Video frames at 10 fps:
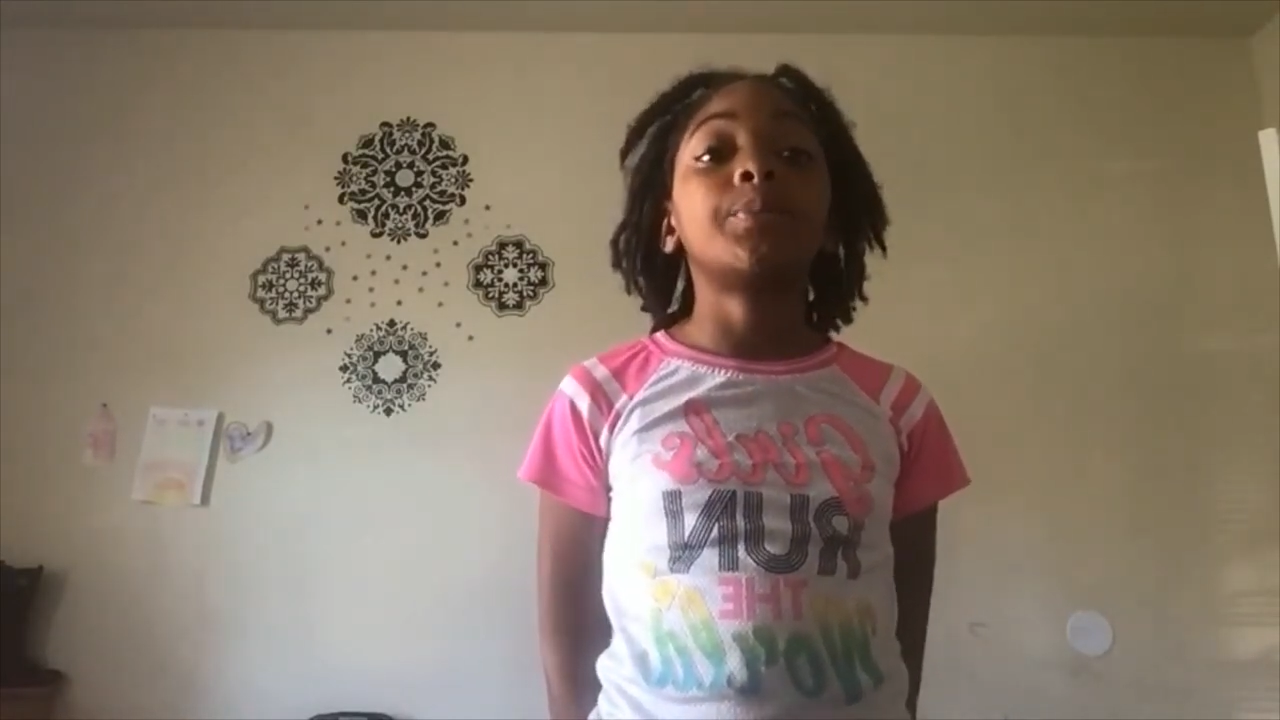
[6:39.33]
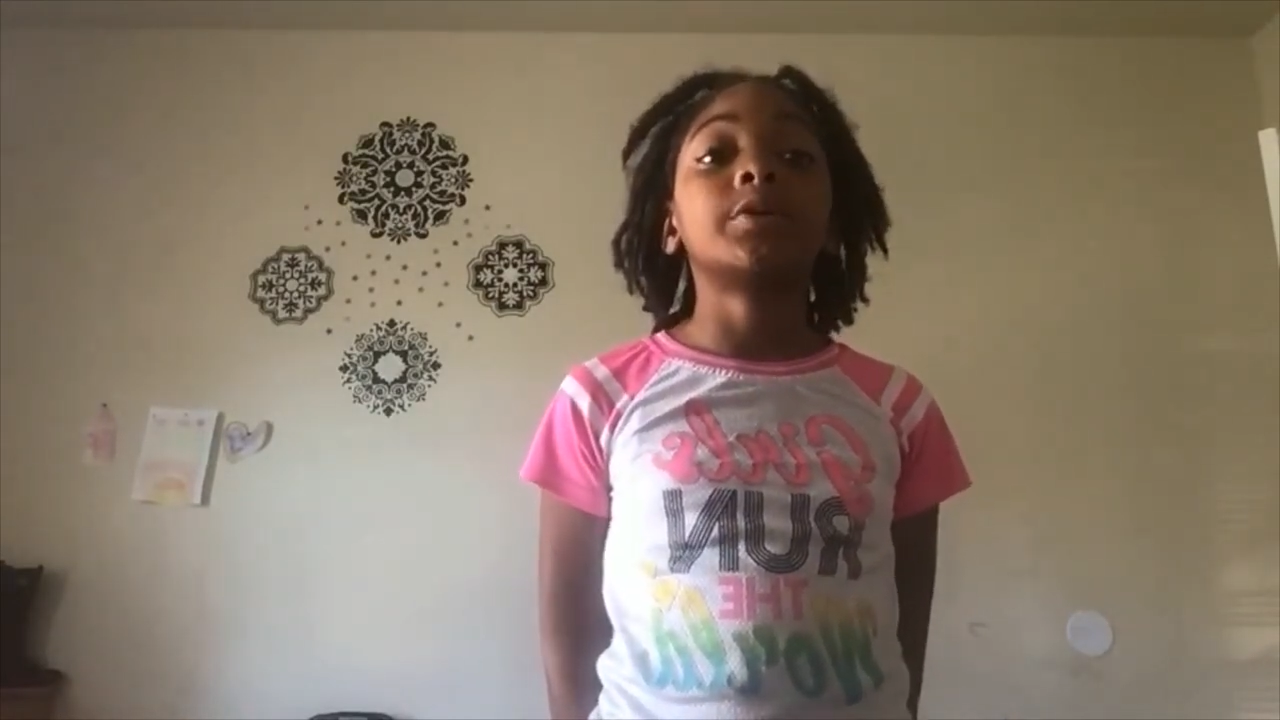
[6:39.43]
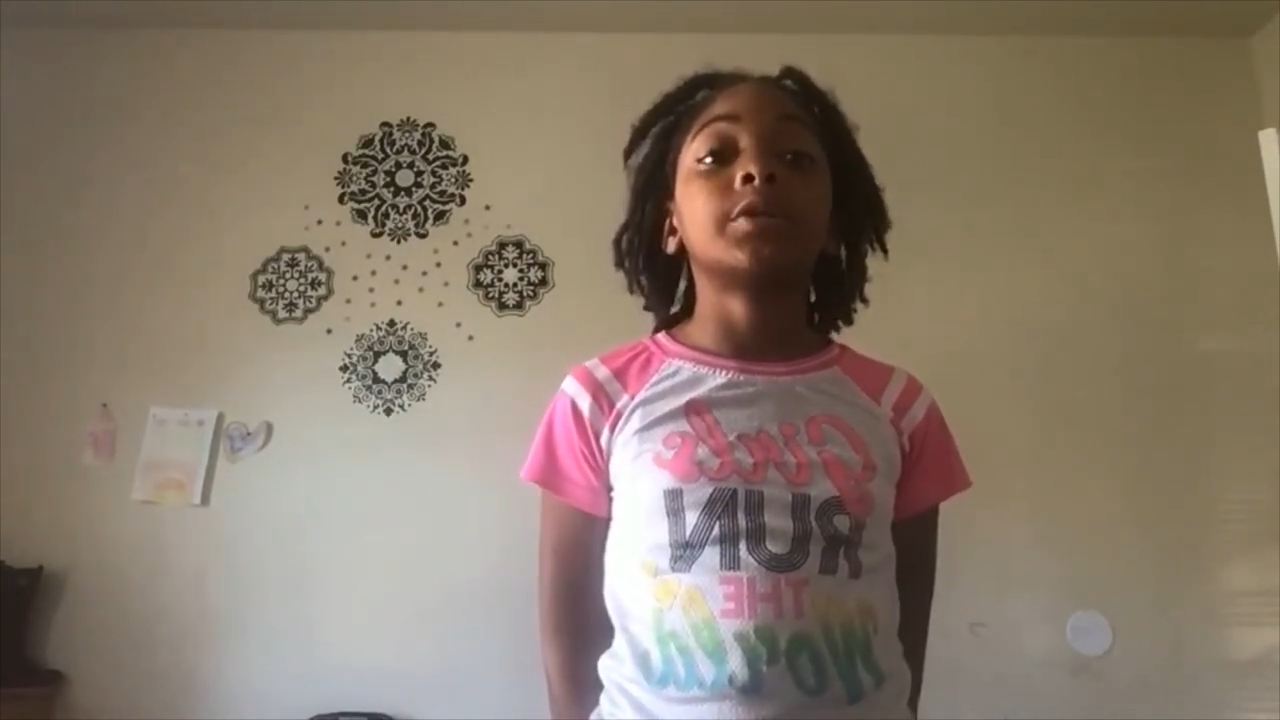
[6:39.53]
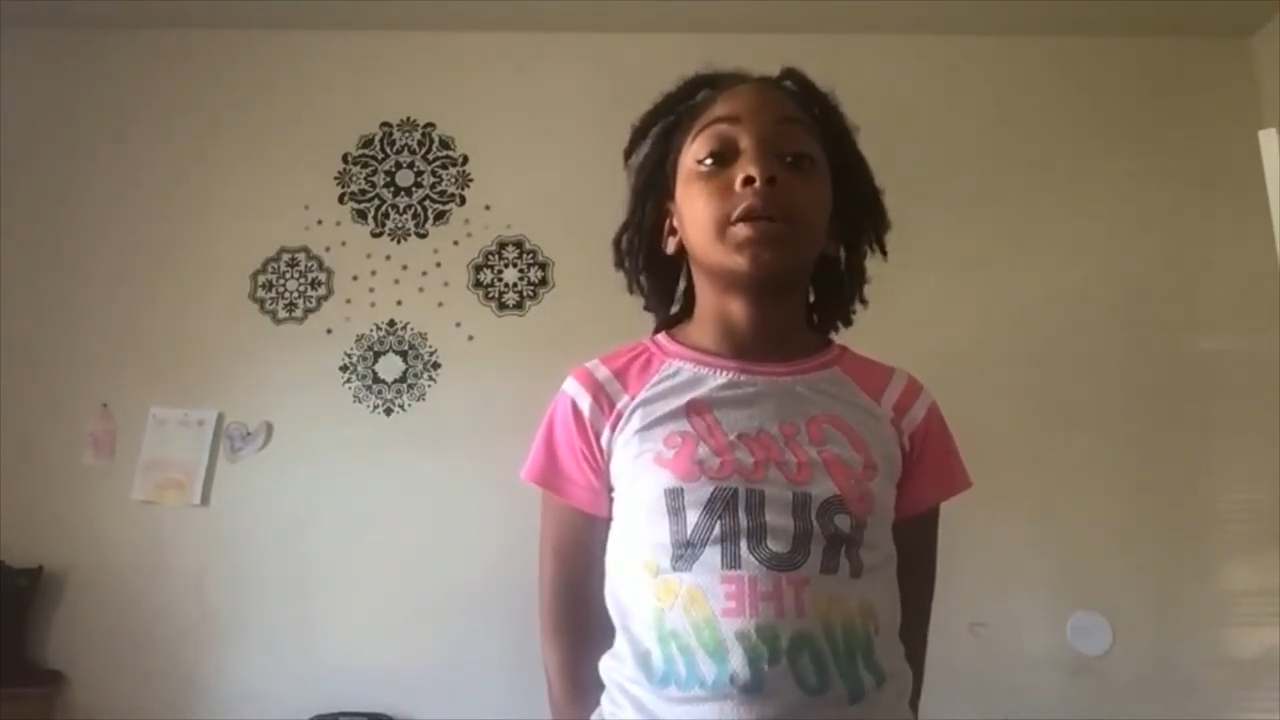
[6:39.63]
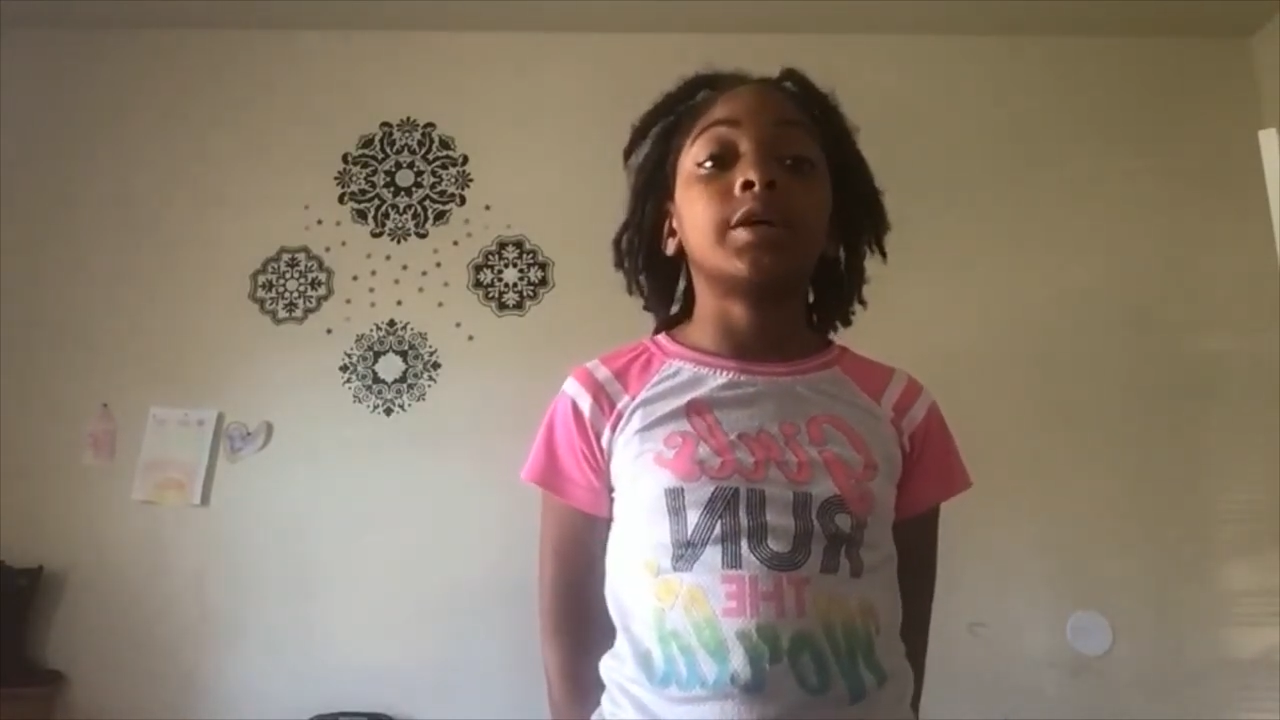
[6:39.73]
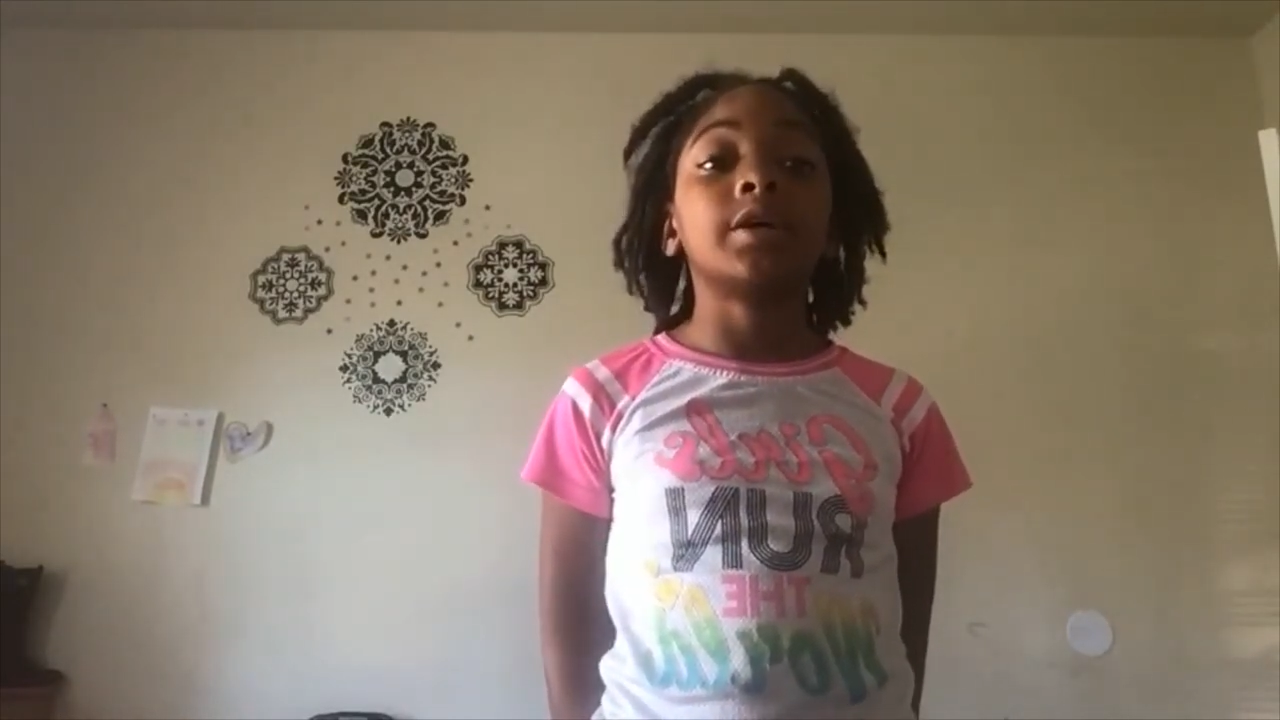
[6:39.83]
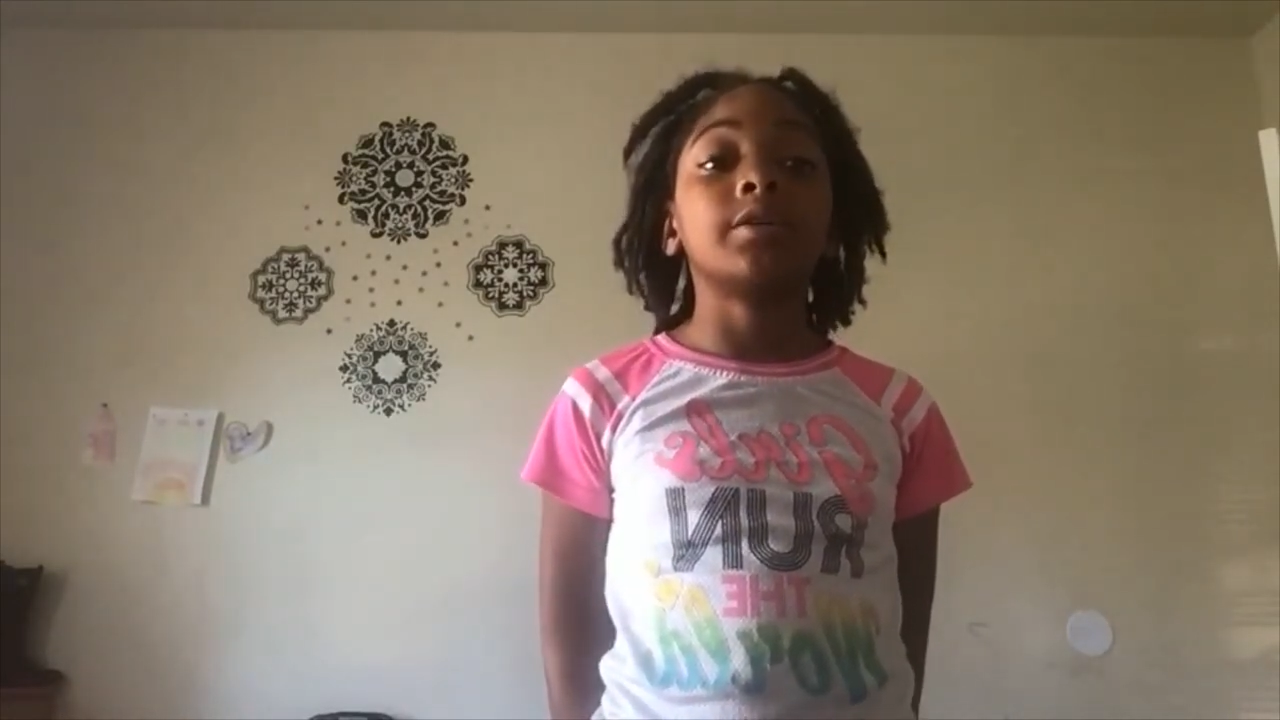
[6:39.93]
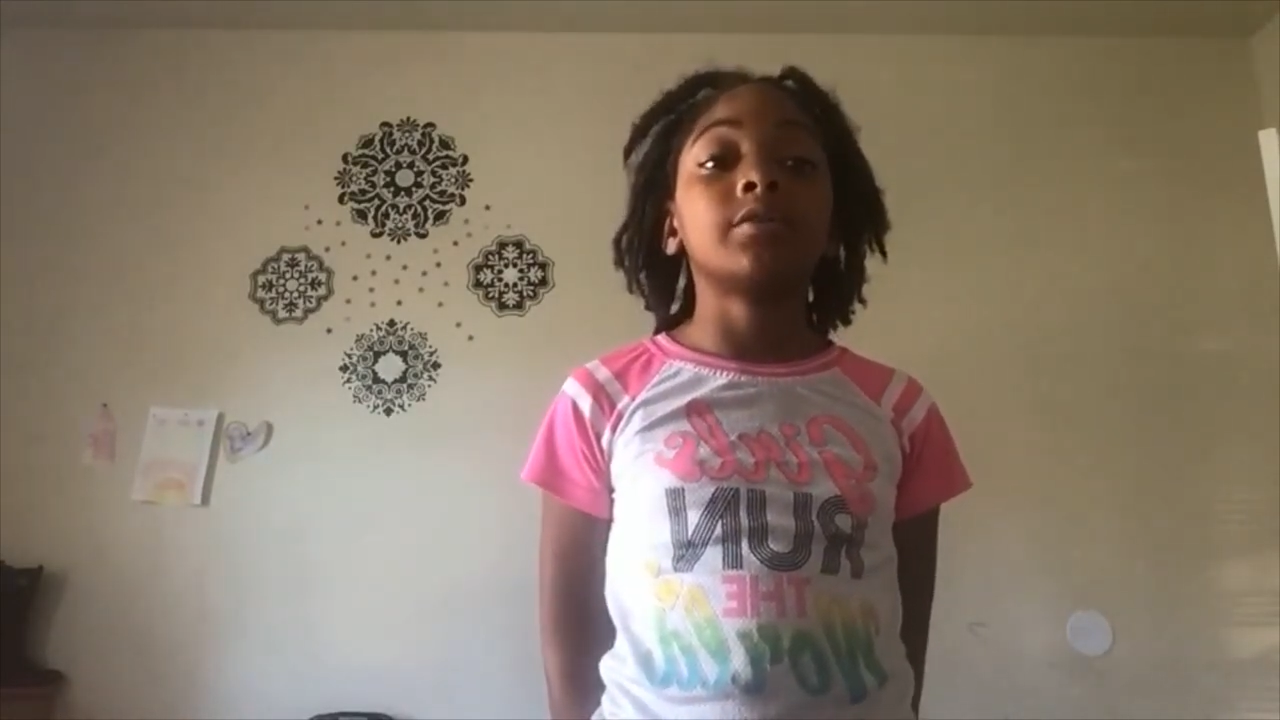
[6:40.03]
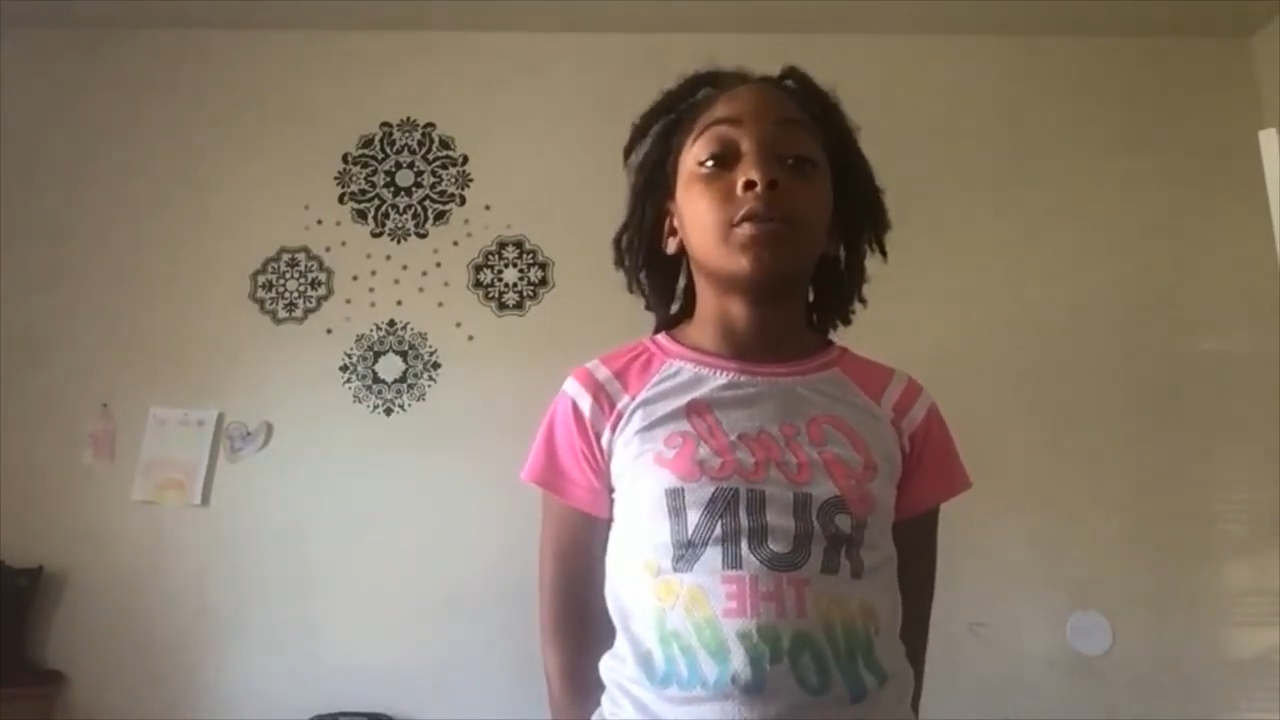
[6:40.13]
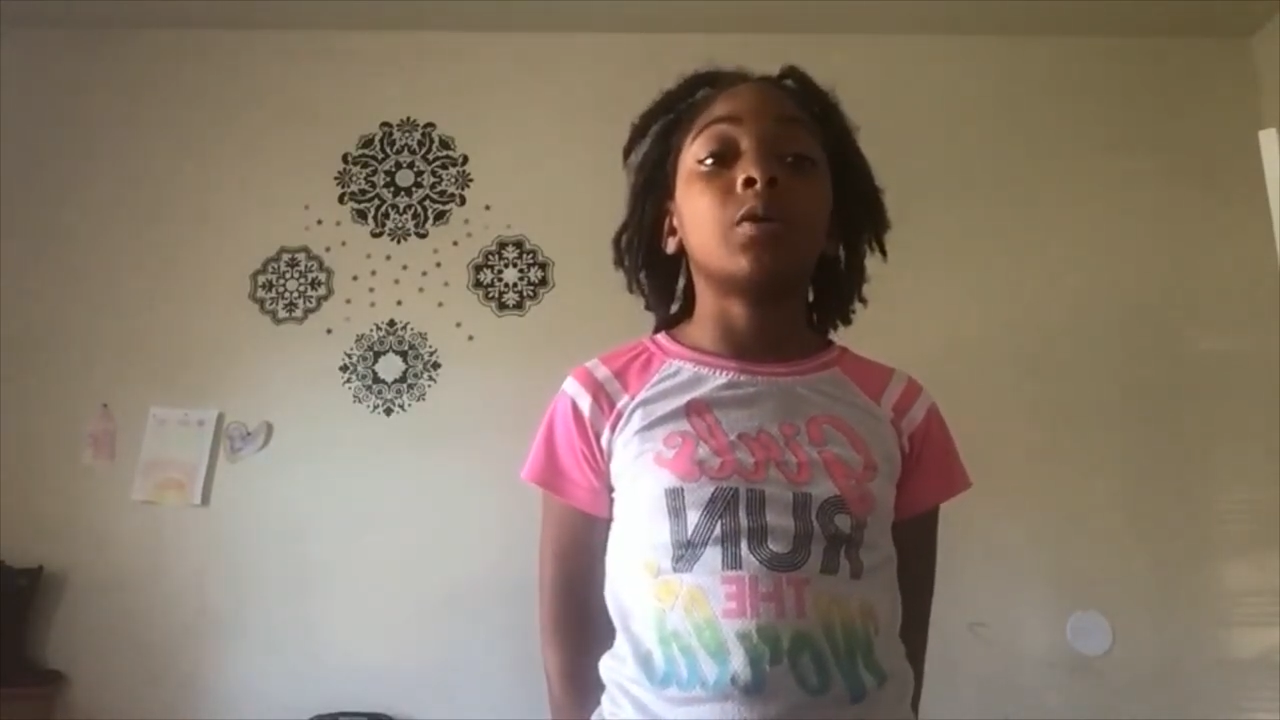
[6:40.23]

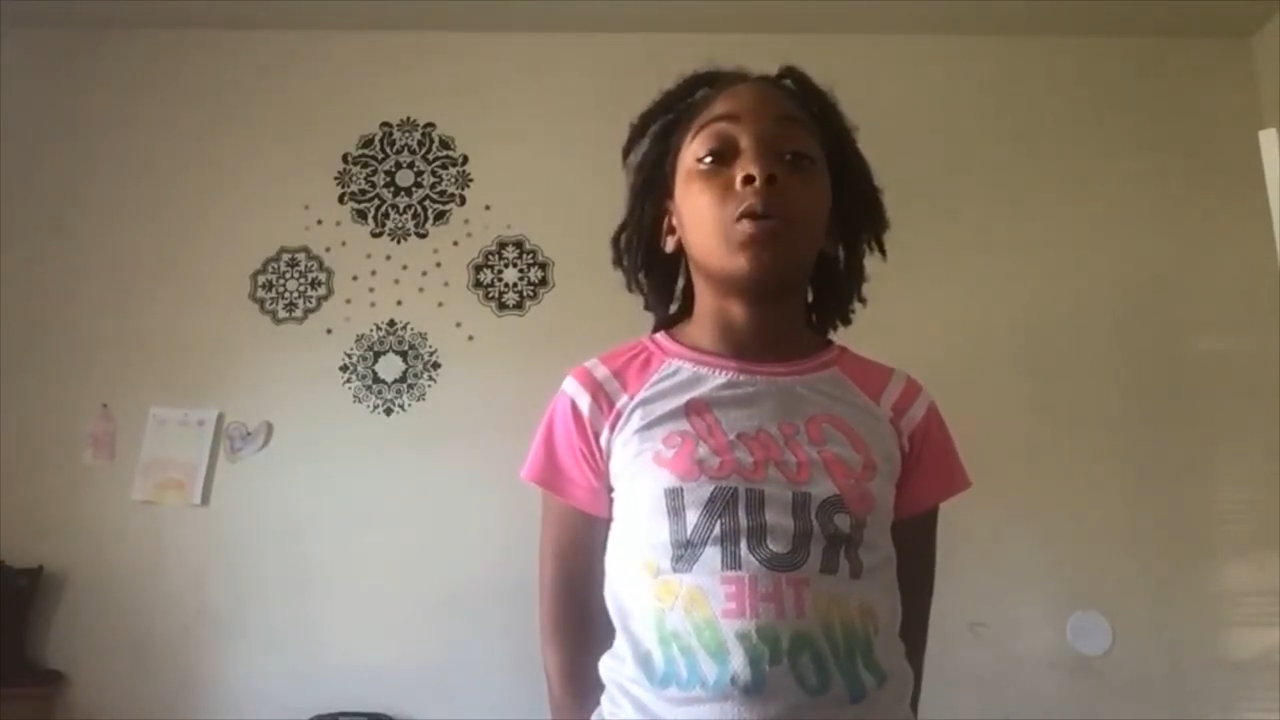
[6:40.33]
place